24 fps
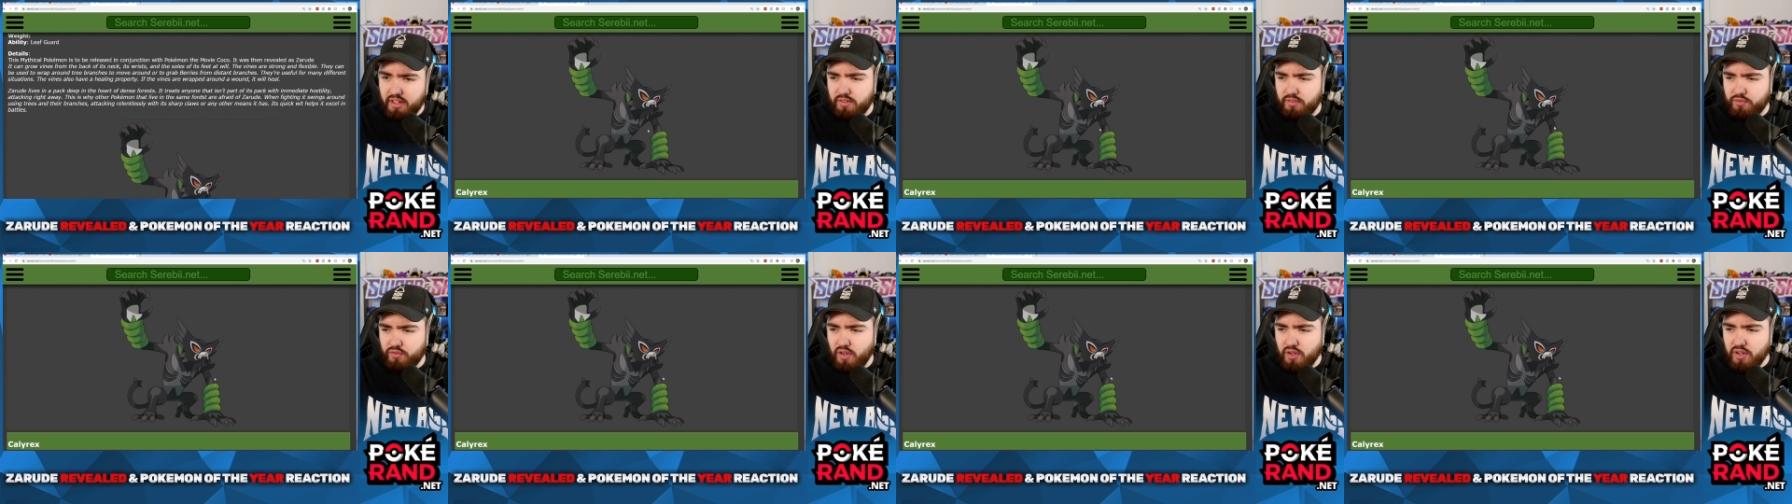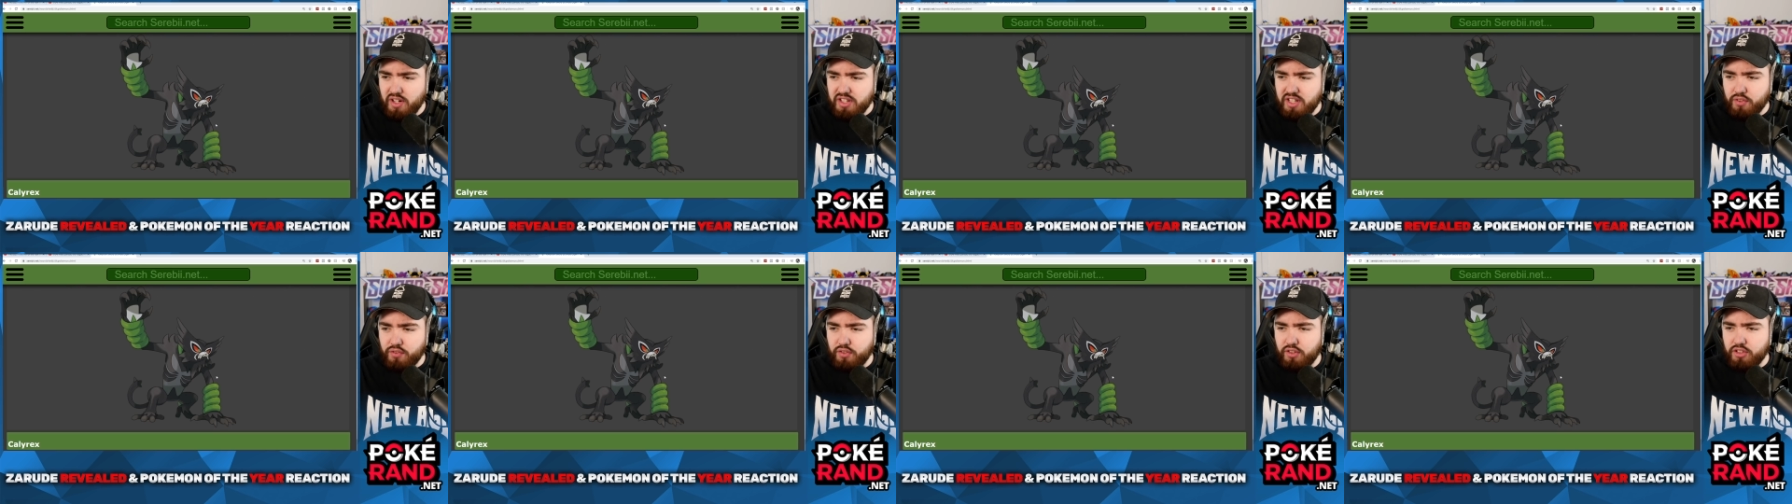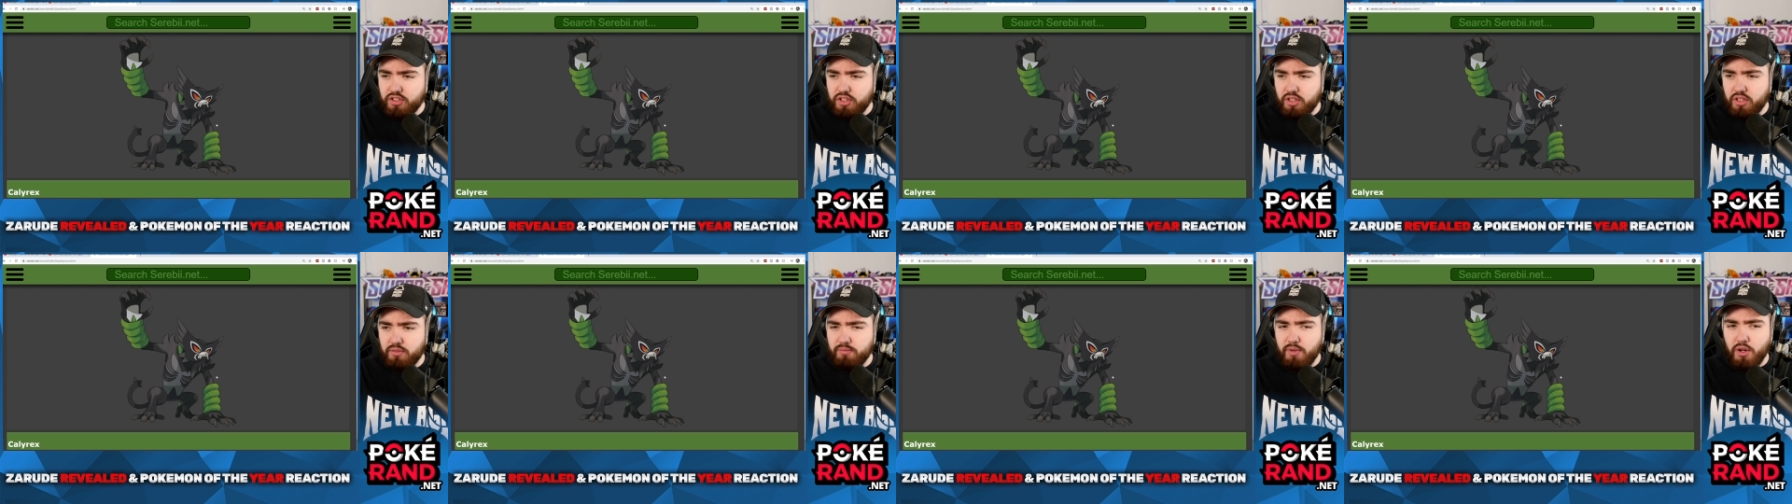very
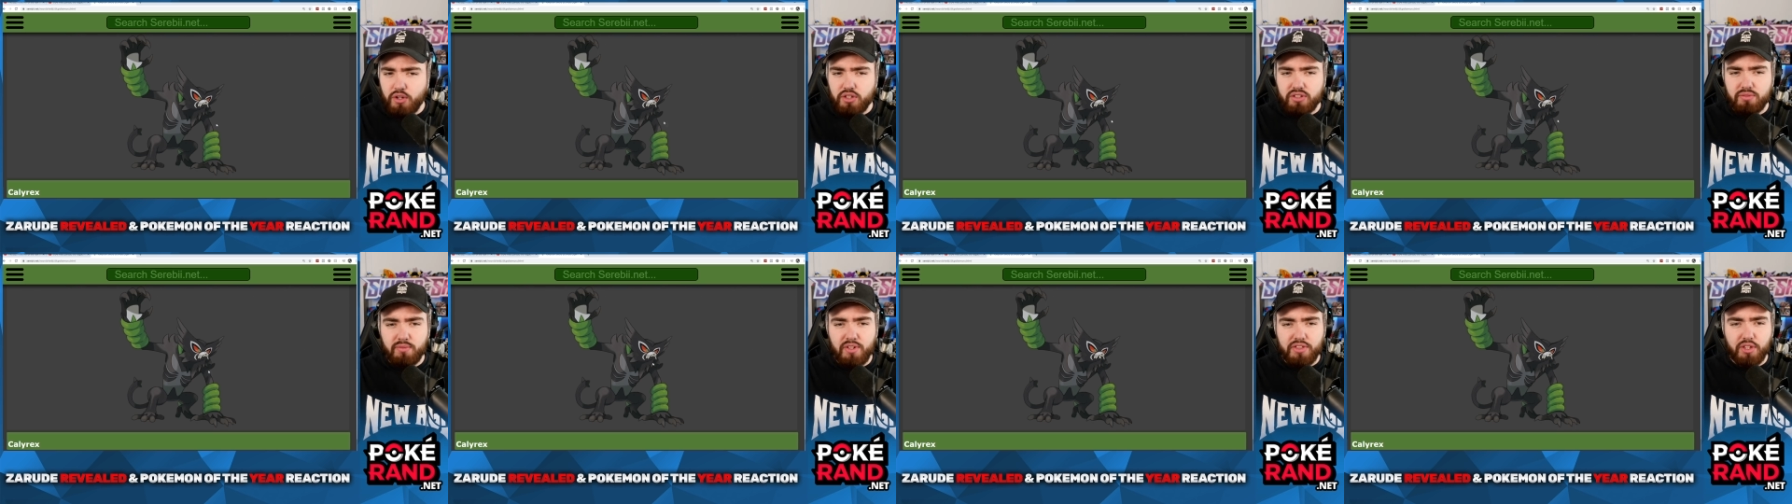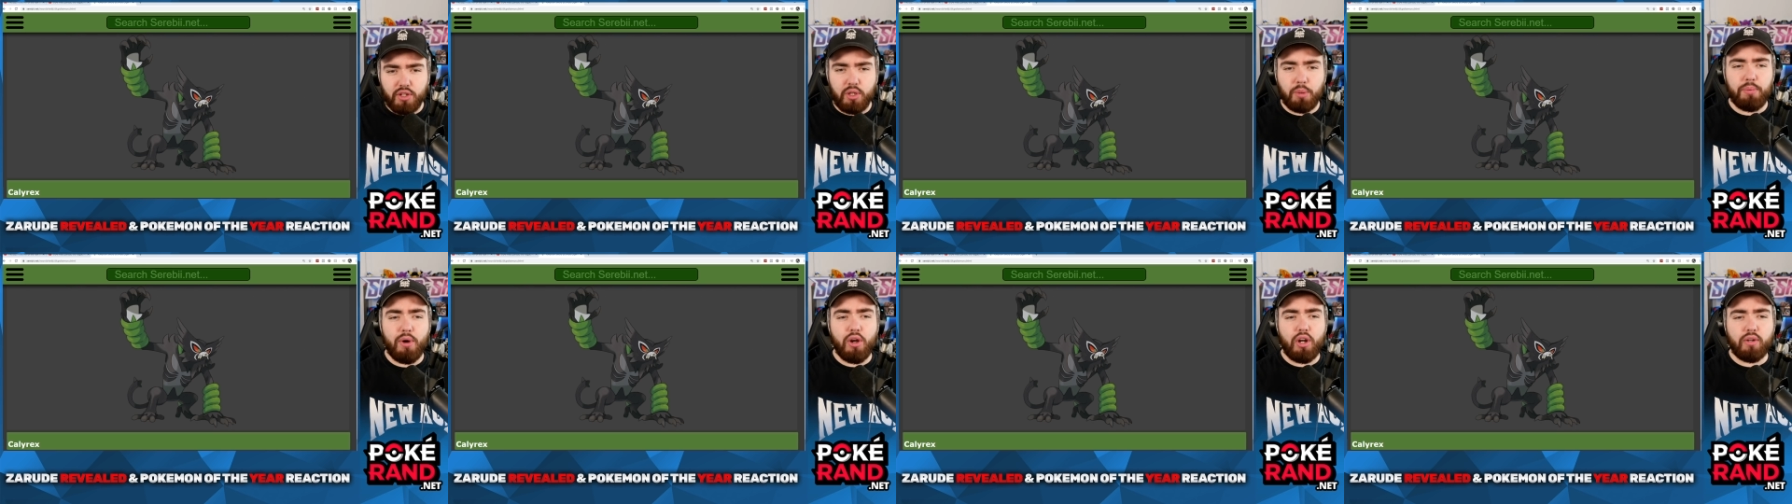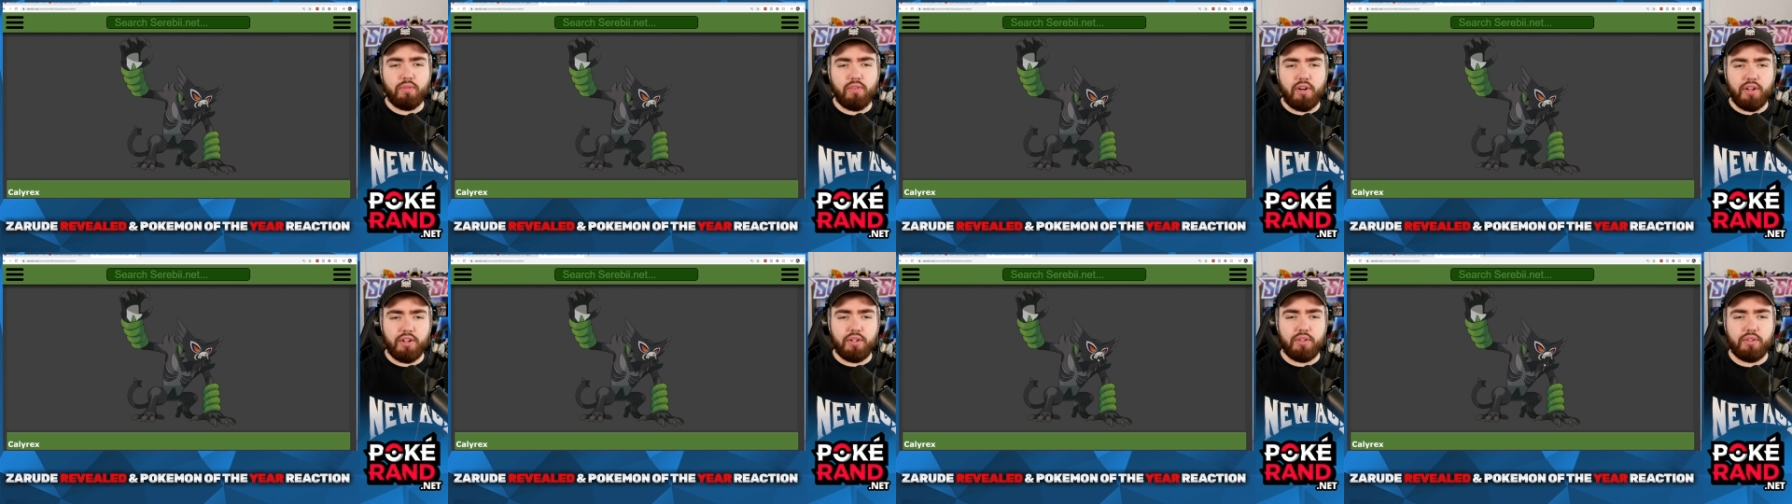different to most mythical
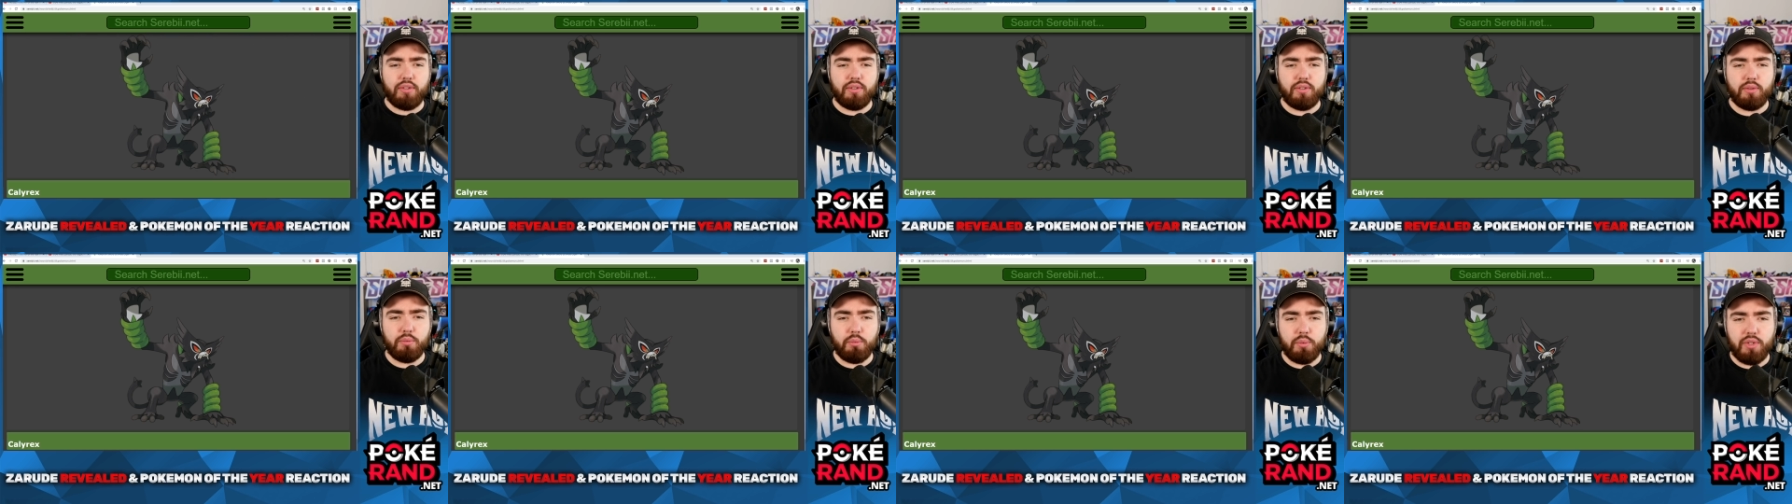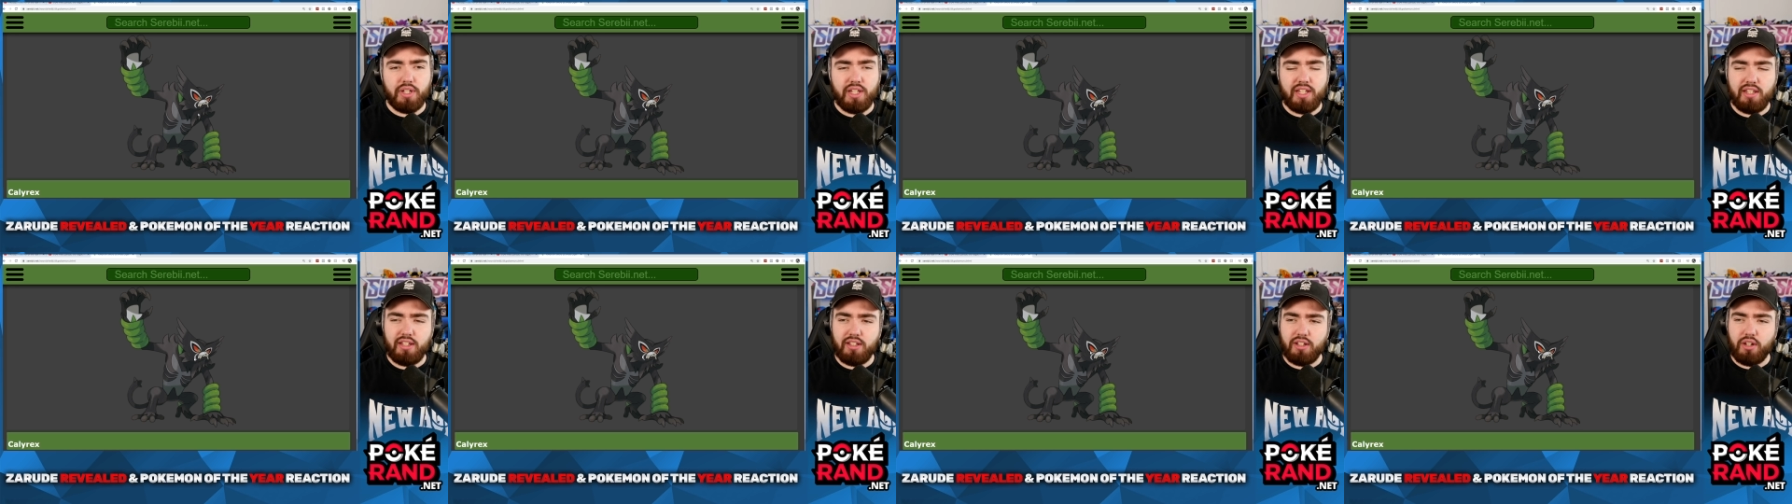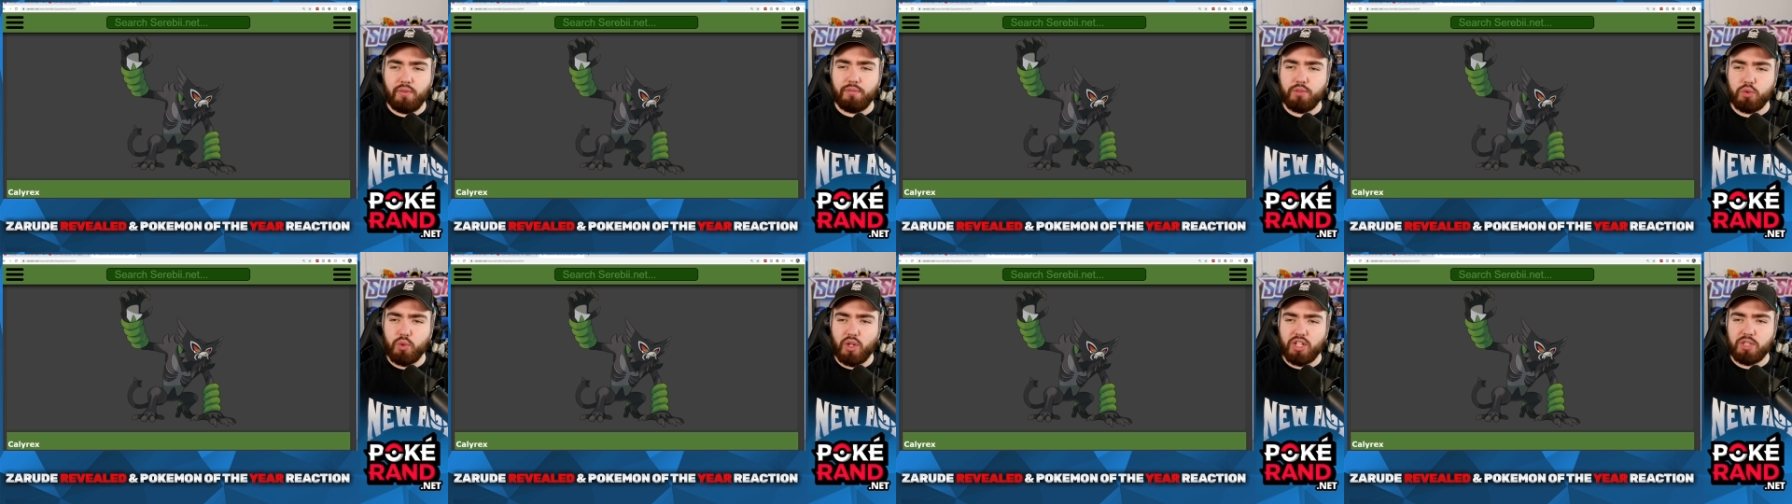Pokemon we
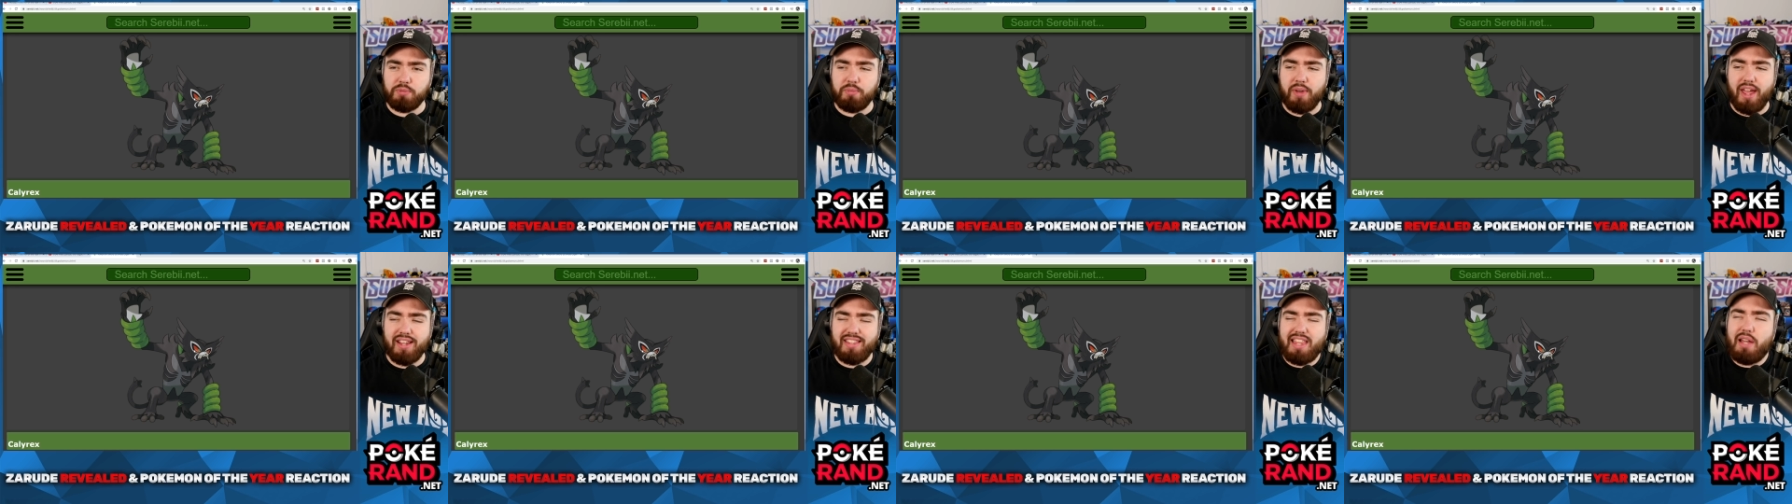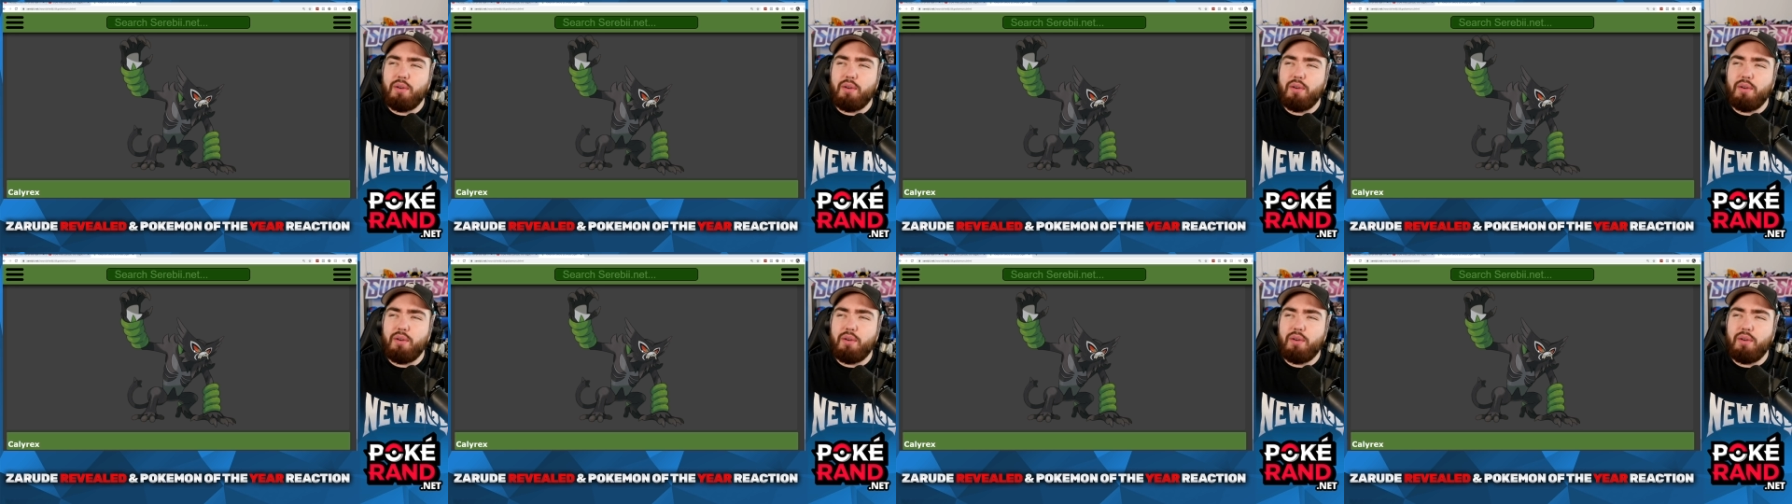come to expect.